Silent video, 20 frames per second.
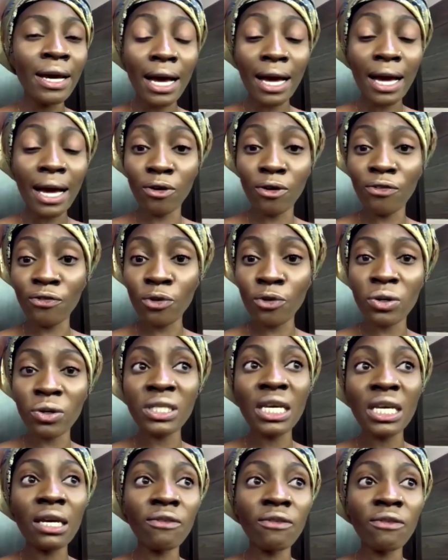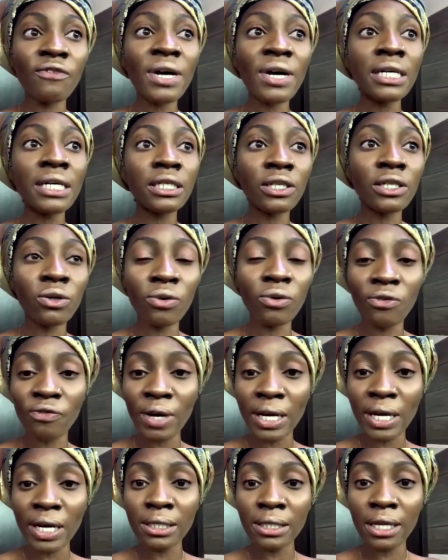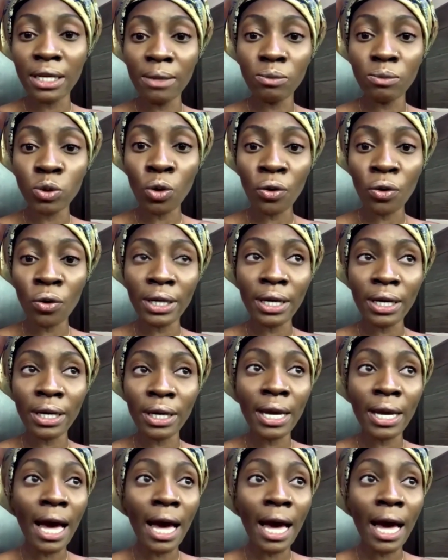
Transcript: And of course, in Fanti, you find the name Tonye.